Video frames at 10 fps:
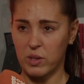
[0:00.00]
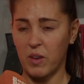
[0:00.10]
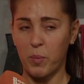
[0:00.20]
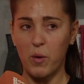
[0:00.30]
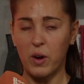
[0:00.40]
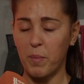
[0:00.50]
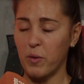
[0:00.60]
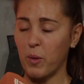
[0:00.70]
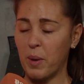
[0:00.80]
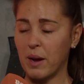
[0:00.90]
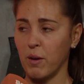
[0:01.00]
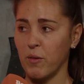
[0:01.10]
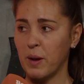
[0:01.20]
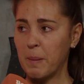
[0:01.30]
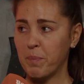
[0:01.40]
So they're both coming off the back
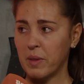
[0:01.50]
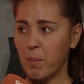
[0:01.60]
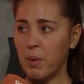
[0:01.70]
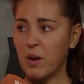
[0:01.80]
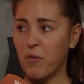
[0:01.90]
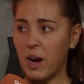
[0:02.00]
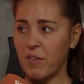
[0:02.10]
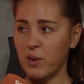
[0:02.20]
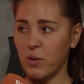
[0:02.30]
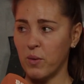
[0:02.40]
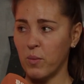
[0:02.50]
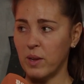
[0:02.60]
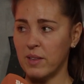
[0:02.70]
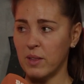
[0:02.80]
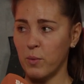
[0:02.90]
of big 5-0
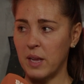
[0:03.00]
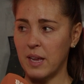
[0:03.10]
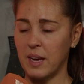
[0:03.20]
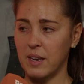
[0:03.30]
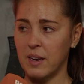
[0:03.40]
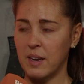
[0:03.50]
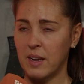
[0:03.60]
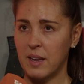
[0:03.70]
wins at the weekend.